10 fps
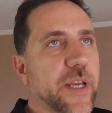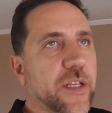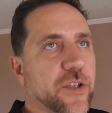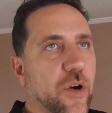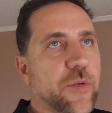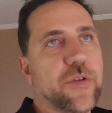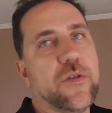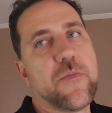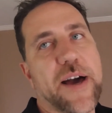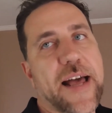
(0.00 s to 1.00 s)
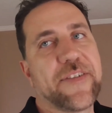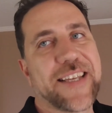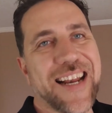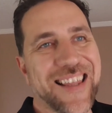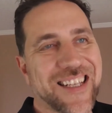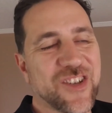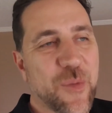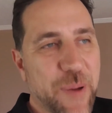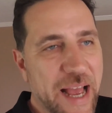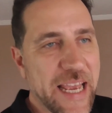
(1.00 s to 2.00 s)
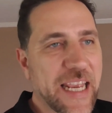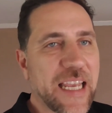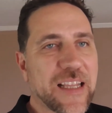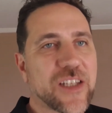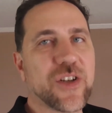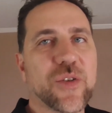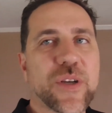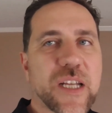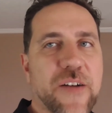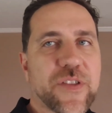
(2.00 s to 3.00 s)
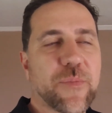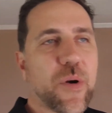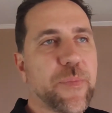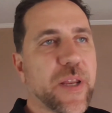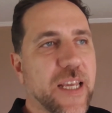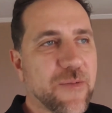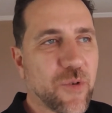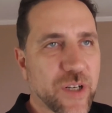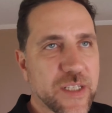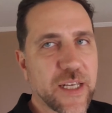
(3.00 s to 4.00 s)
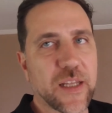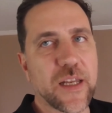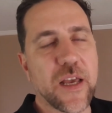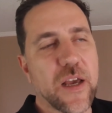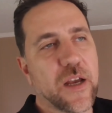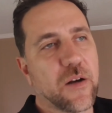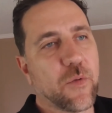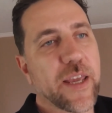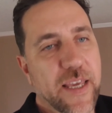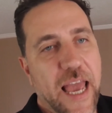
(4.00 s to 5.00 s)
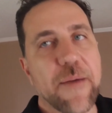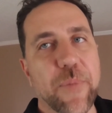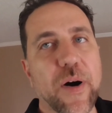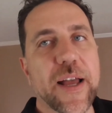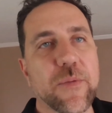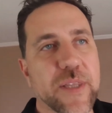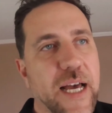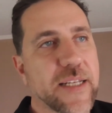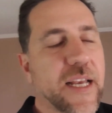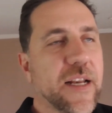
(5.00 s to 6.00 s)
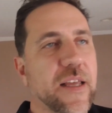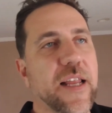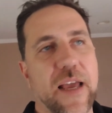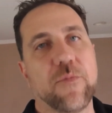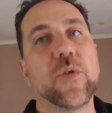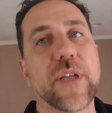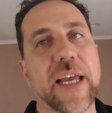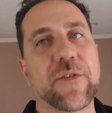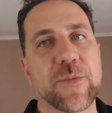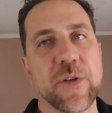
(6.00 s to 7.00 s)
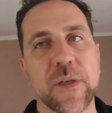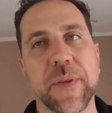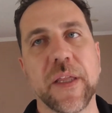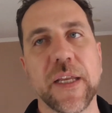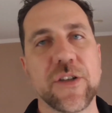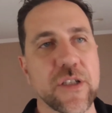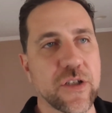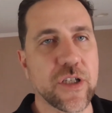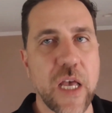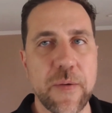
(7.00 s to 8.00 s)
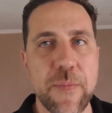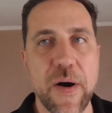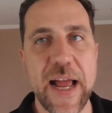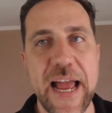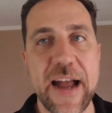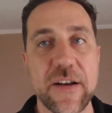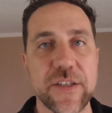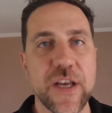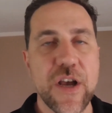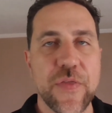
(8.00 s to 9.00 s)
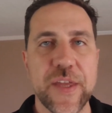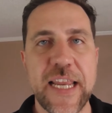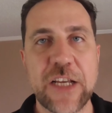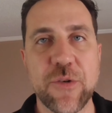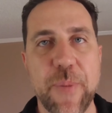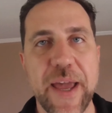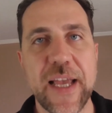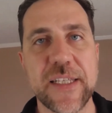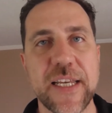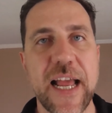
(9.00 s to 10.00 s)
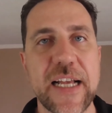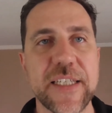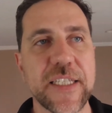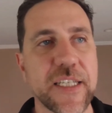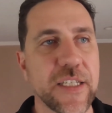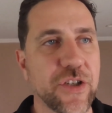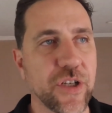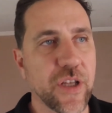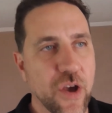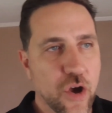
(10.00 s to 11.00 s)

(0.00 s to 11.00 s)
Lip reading: So you might have a tenant that's not paying, that's not looking after the property and want to sell it. We can buy it with that tenant and we'll take responsibility. Just like we buy a house that needs repairs in as-is condition,